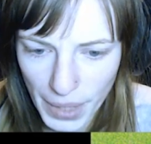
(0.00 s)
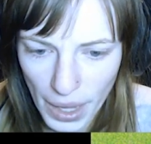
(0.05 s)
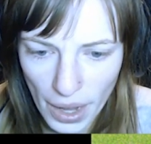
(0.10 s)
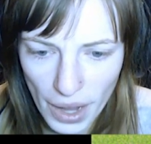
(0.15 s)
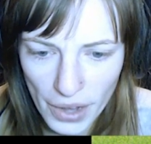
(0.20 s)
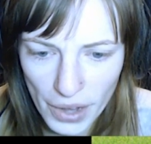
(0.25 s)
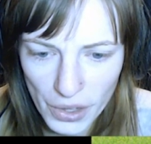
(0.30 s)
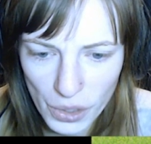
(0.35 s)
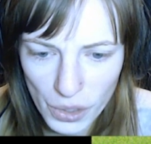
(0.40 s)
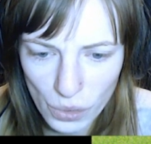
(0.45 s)

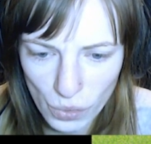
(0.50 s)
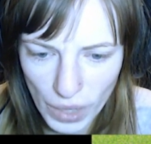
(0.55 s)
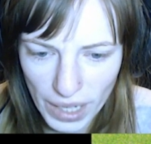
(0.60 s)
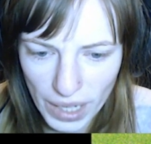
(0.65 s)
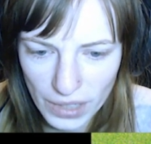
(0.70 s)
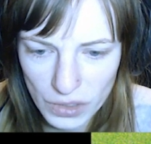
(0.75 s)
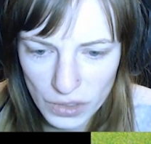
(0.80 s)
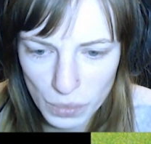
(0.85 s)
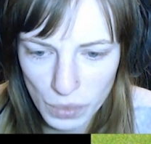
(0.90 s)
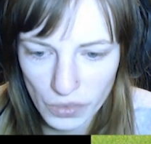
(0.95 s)
Higher
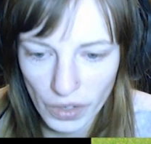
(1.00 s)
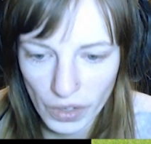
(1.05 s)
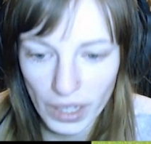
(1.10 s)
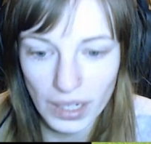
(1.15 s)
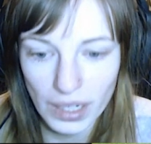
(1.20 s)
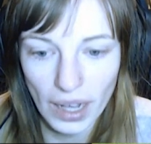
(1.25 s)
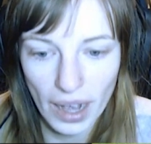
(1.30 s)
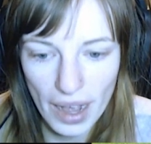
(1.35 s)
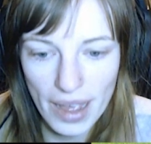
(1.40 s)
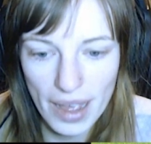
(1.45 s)
ranks
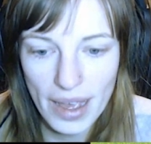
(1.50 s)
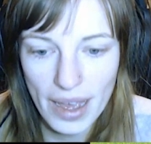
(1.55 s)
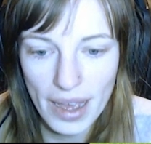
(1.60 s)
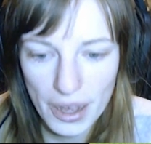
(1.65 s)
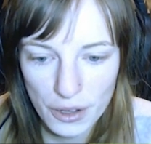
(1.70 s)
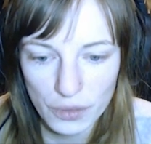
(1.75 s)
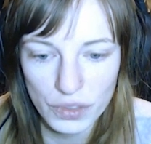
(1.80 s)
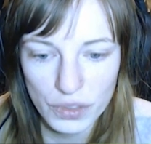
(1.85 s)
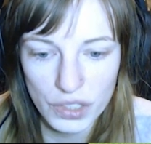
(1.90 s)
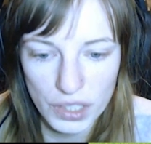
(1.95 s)
provide higher
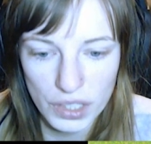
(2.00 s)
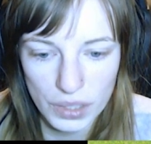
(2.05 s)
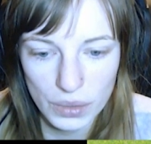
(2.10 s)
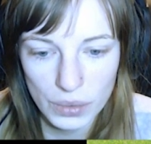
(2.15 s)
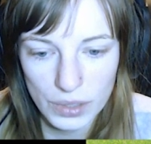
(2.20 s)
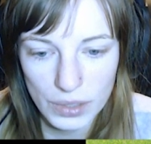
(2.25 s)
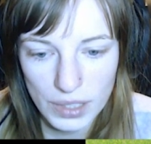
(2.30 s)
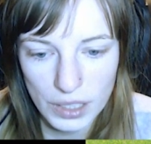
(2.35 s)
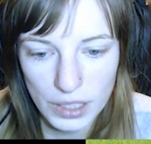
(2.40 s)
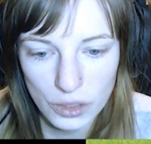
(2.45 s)
health
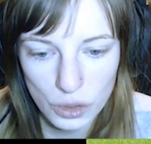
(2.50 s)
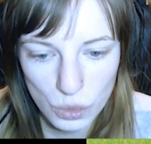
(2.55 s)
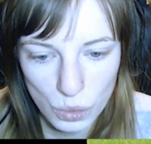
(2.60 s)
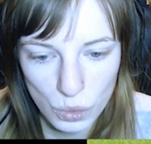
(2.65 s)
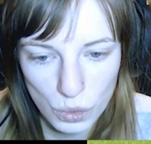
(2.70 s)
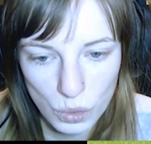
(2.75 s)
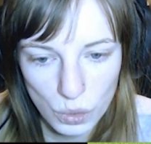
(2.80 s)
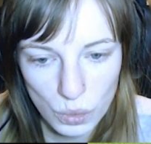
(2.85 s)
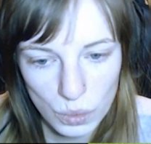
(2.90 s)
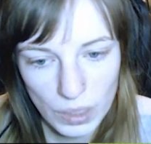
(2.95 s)
steals and
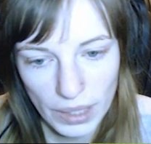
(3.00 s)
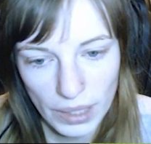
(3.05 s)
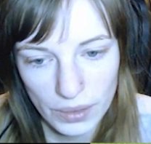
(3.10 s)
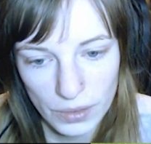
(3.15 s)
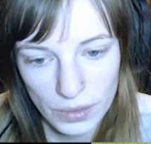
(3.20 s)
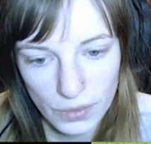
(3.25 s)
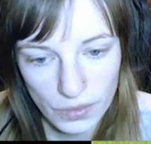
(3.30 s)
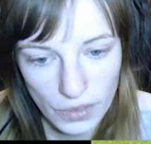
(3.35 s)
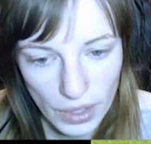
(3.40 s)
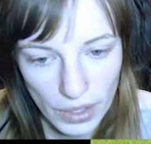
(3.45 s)
shorter
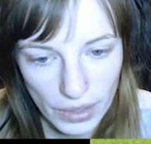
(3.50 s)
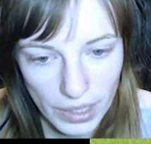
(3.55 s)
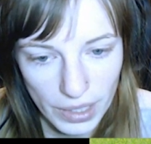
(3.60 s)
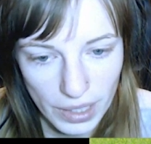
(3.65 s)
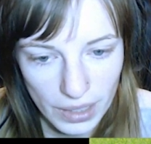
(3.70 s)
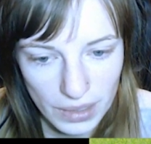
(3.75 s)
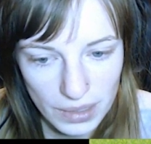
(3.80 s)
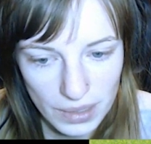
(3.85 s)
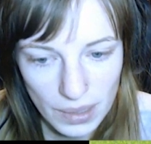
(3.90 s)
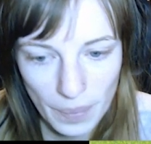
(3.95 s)
cooldowns. Very
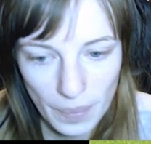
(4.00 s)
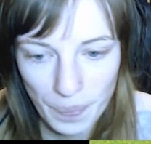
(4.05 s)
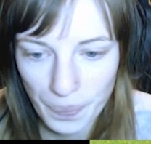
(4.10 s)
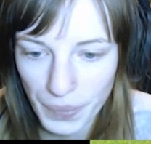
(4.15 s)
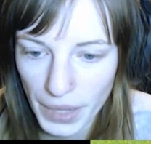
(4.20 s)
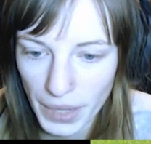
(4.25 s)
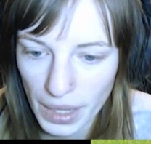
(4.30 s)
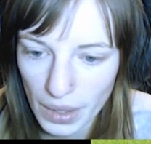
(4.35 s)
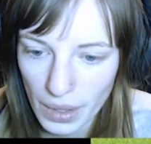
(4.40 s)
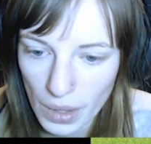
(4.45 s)
nice.
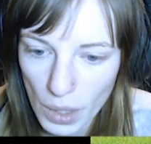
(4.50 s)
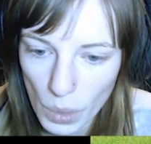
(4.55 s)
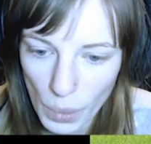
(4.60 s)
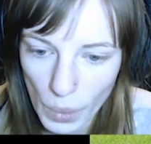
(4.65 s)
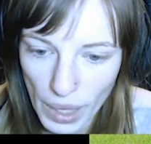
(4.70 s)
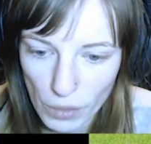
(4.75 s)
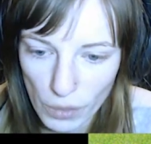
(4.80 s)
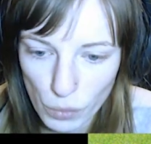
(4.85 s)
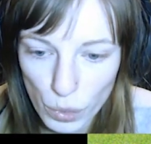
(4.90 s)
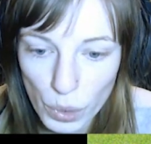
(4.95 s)

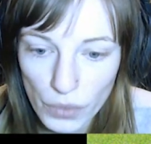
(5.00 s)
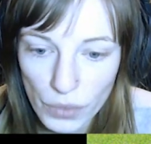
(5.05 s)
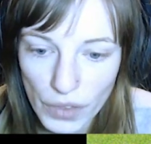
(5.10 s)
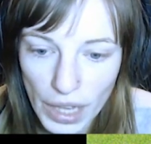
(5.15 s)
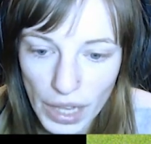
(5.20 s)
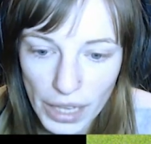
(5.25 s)
We have Roar of the